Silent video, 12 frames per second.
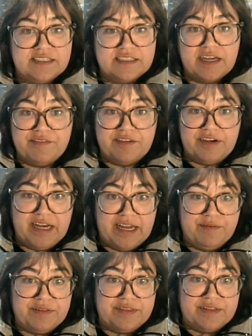just covering
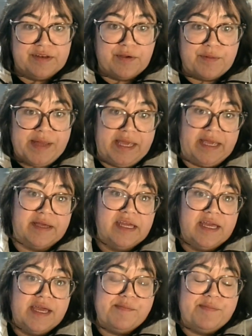it with an opaque
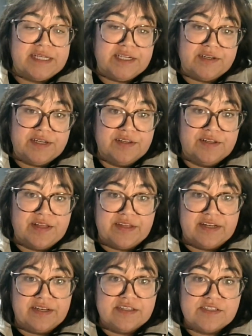material,
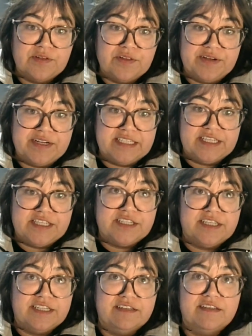and then
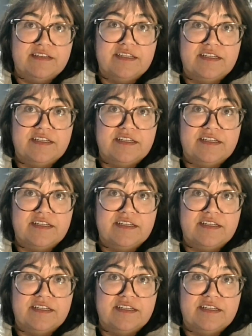solarization